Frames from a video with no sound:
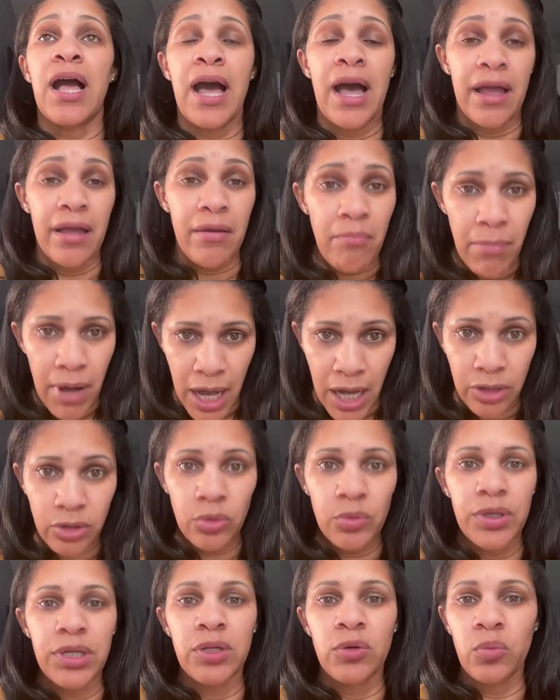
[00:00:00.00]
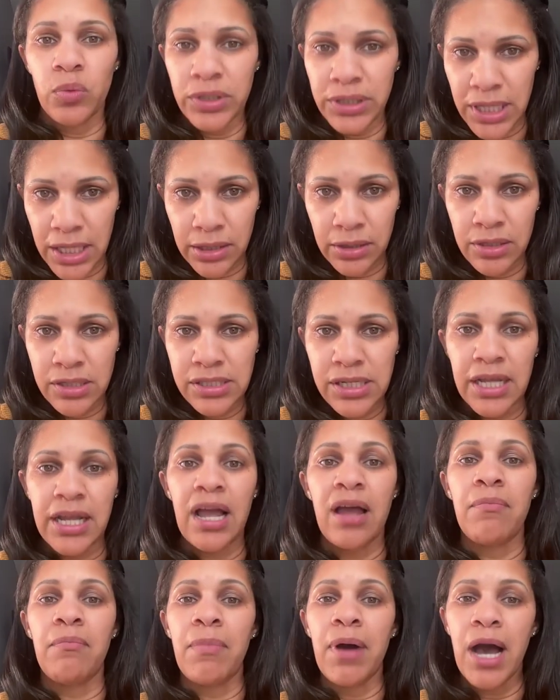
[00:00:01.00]
I am modeling what that looks
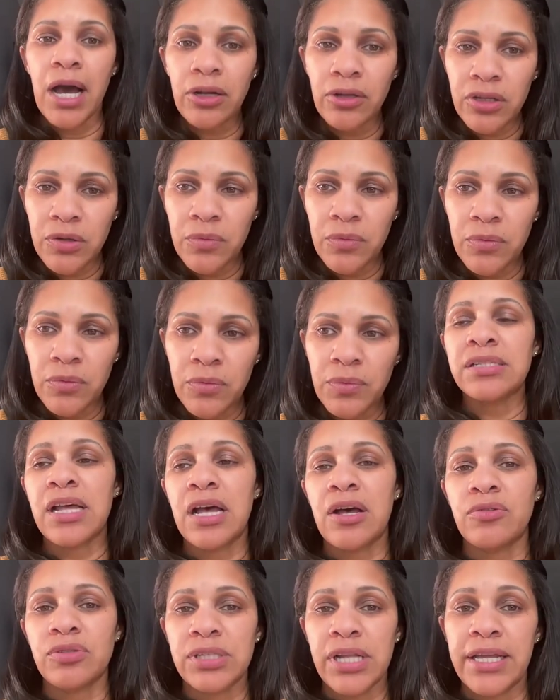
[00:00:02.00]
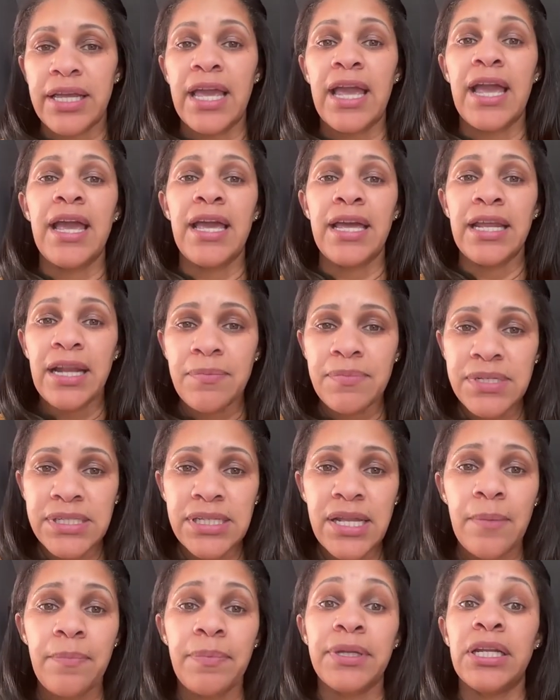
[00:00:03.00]
like. I'm modeling what that sounds like. And I'm
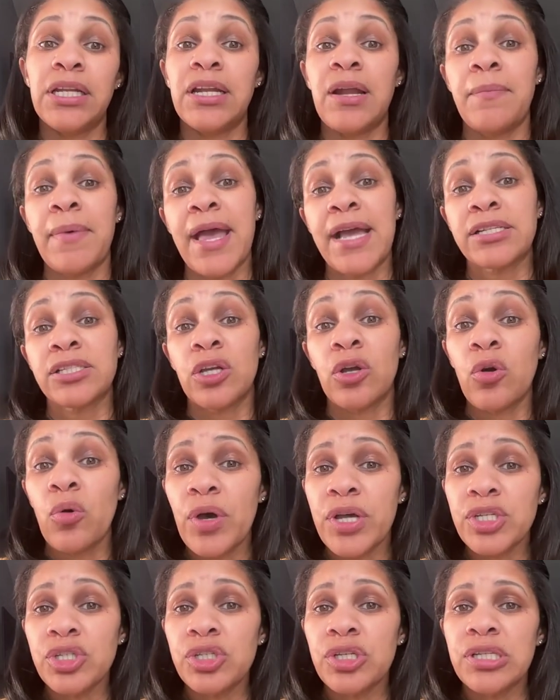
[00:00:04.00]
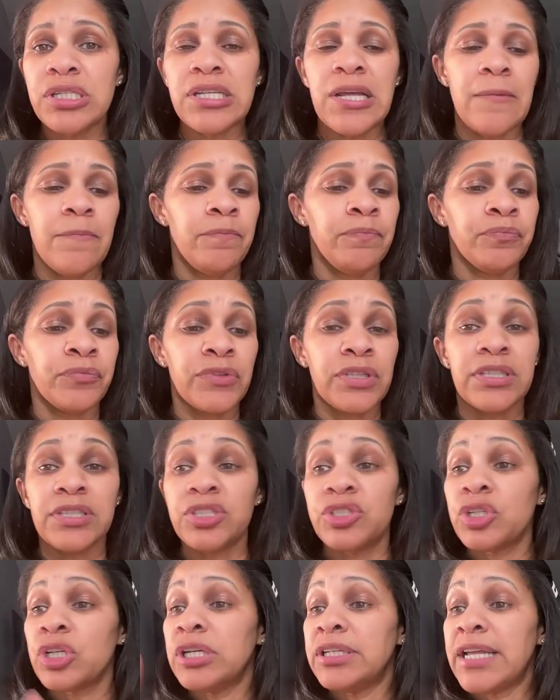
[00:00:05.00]
stepping in, I'm asking questions
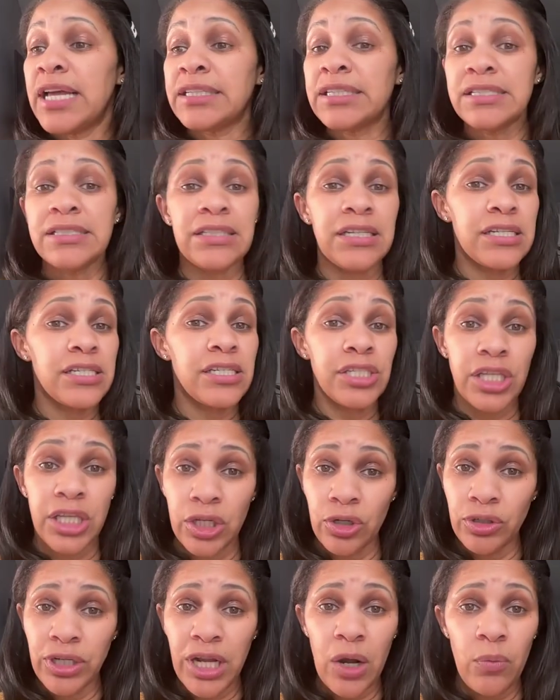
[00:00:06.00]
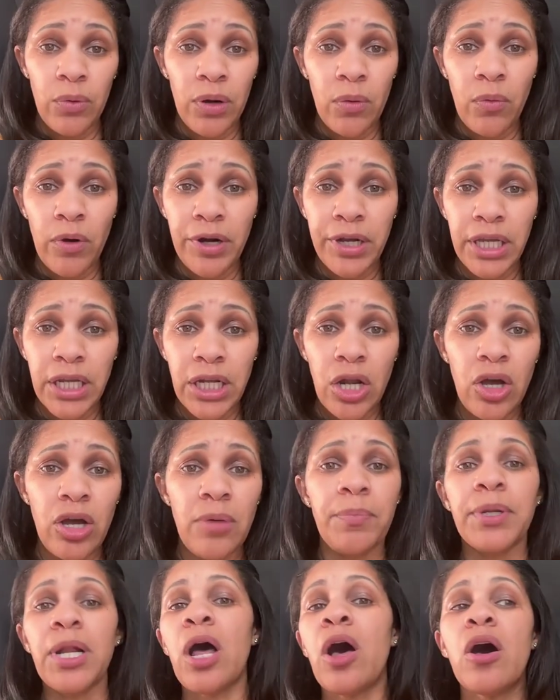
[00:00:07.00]
connected to the skill that we're working
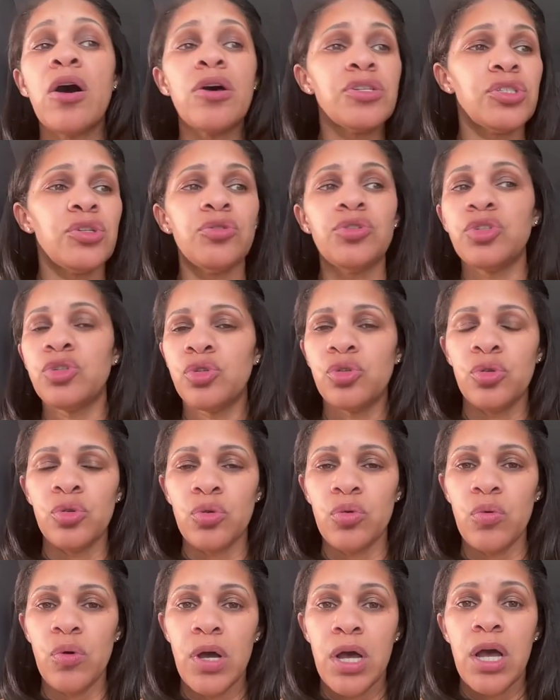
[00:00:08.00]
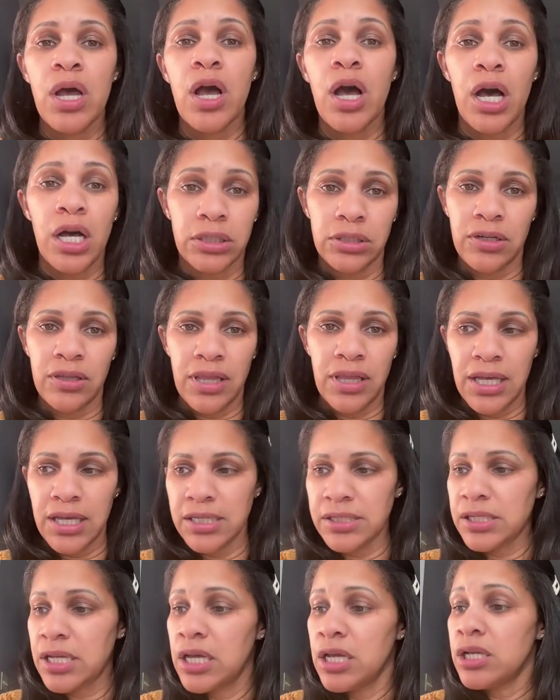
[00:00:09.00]
on, but also to other
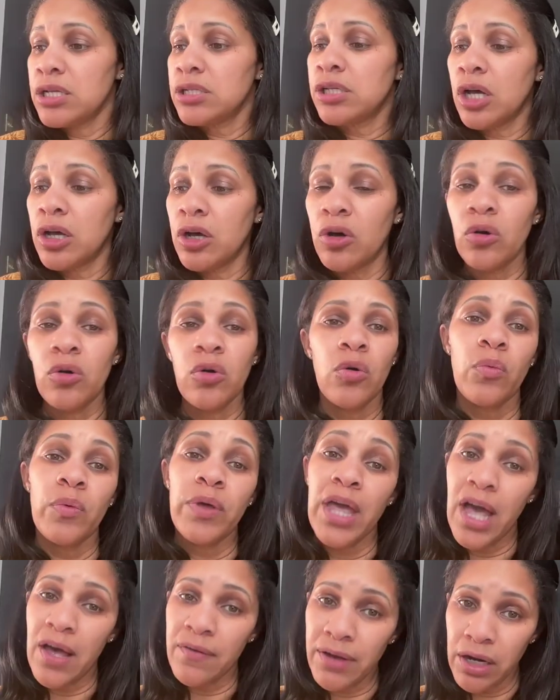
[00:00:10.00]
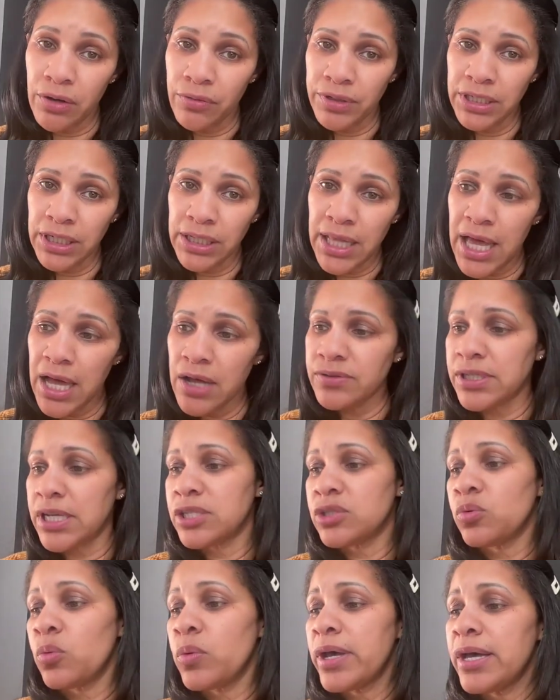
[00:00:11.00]
things. So we have our read alouds
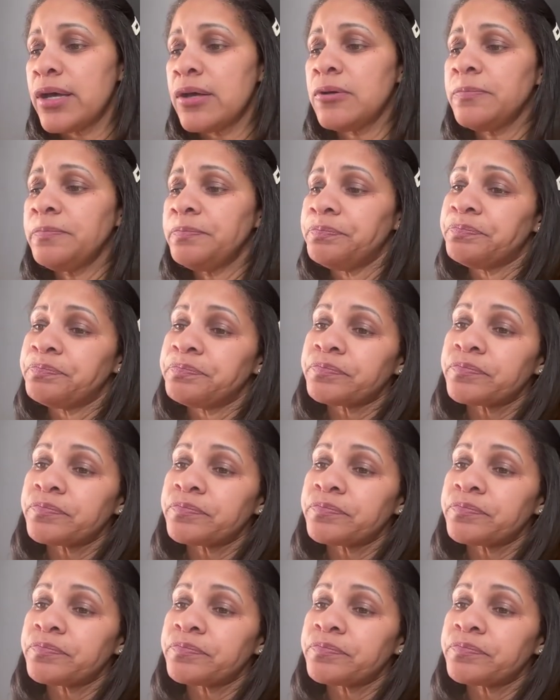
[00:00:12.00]
as well.